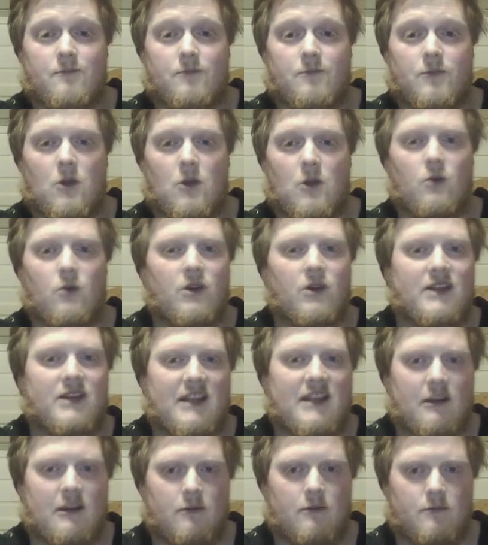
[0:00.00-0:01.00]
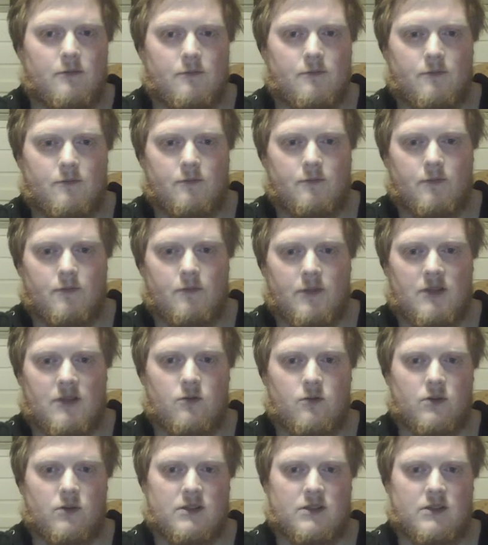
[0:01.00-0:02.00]
No, not here. This
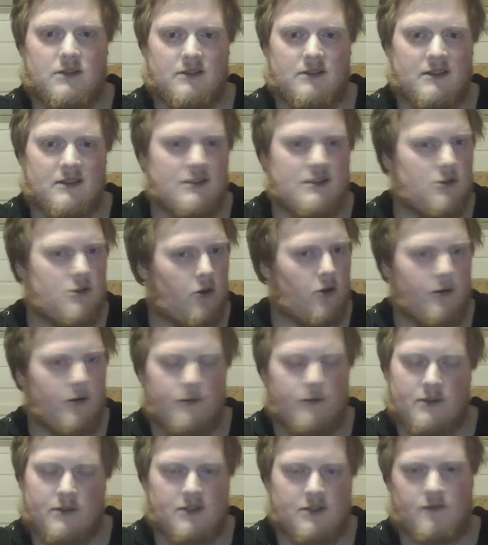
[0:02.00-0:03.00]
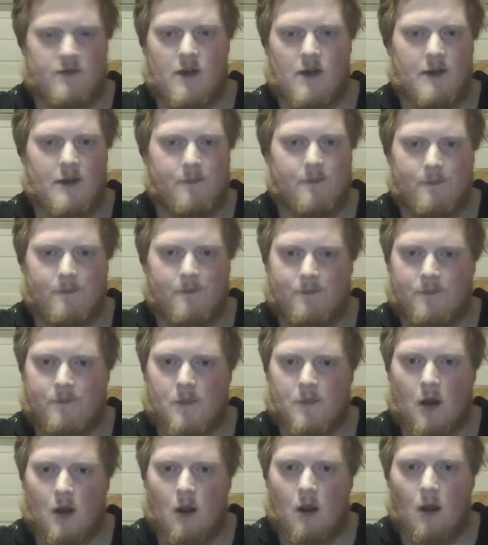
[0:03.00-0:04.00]
is good. This is fine.
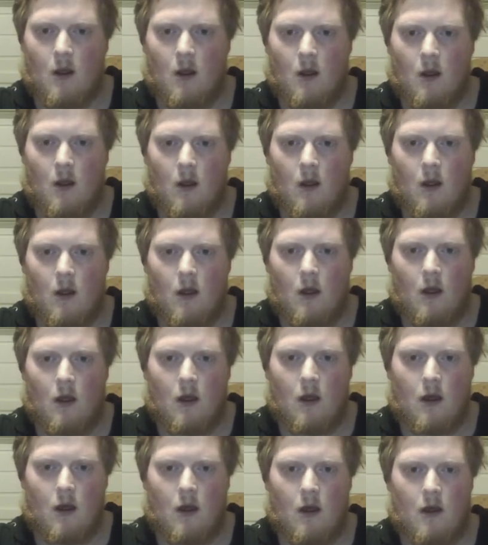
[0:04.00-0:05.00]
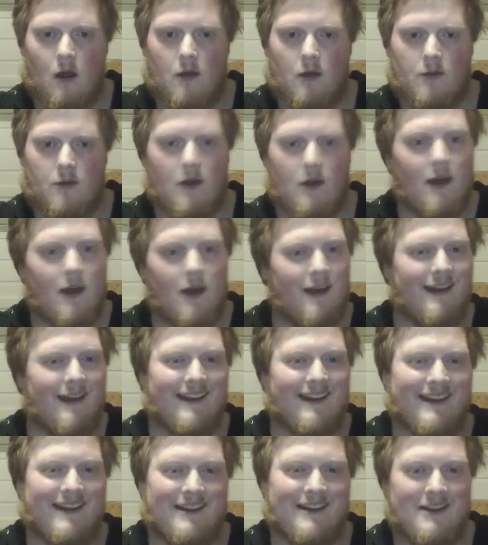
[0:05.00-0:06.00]
The
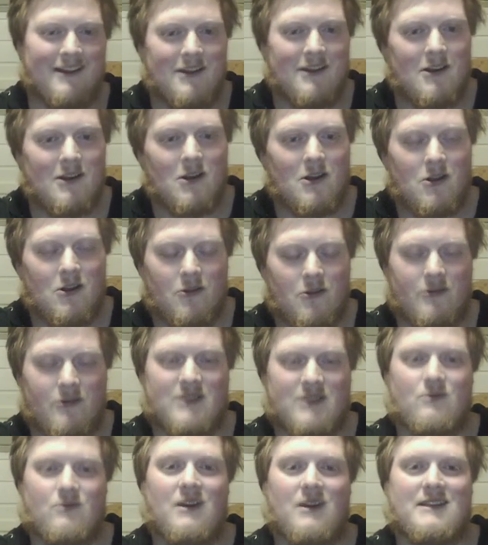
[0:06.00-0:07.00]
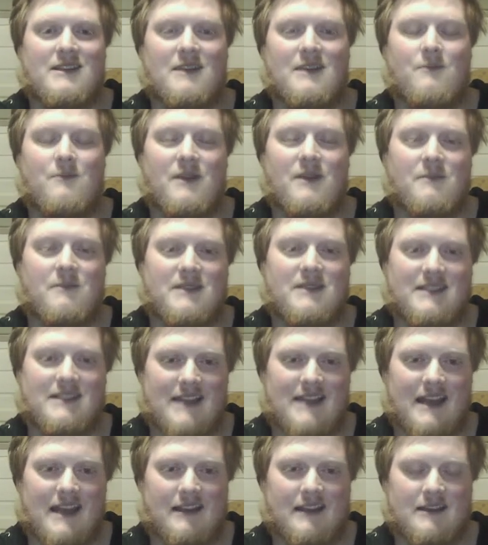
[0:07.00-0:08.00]
reason why I said big
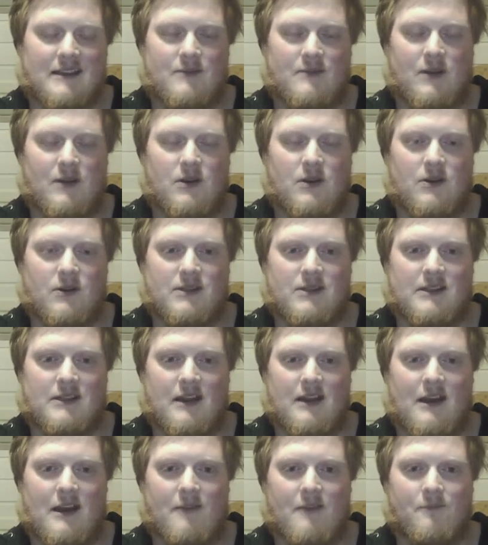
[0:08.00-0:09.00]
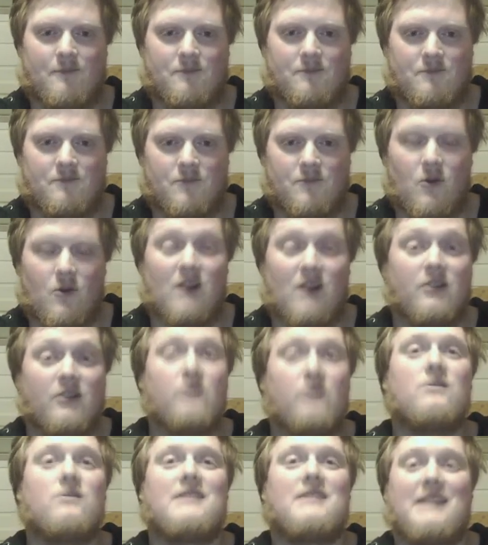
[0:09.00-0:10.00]
mistake is because, well,
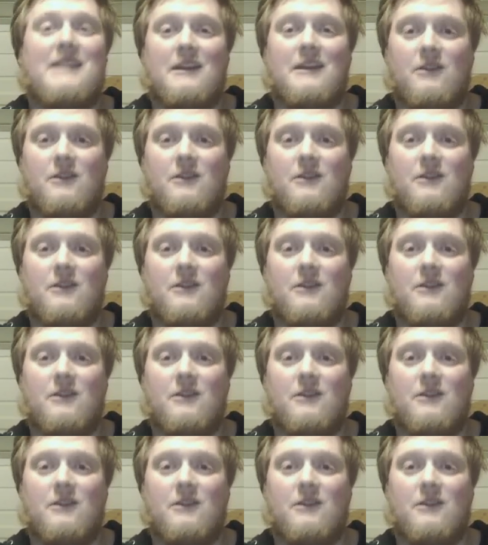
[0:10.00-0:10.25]
you'll see.